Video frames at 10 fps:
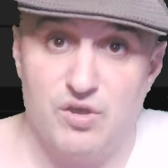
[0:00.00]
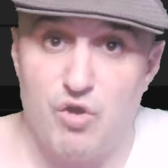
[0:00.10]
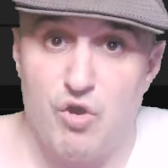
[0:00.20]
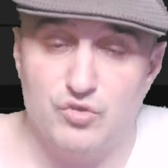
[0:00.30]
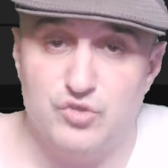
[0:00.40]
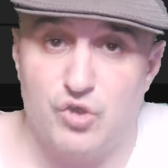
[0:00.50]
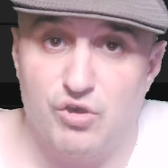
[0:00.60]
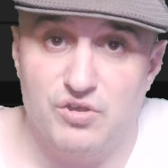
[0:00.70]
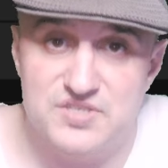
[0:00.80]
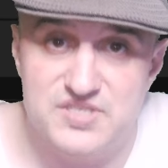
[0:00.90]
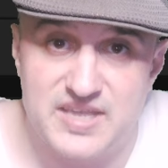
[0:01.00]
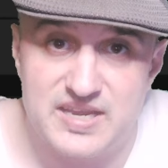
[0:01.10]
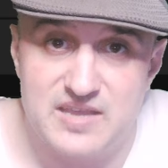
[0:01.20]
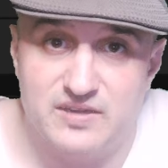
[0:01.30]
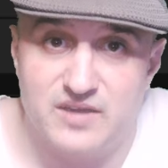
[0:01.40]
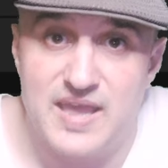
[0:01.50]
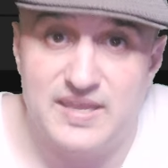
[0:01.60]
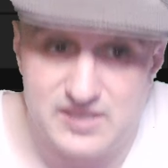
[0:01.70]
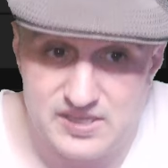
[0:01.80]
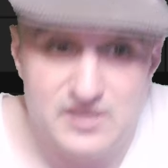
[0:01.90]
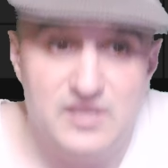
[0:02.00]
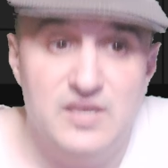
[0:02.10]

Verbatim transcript: long, tall, and skinny and lanky.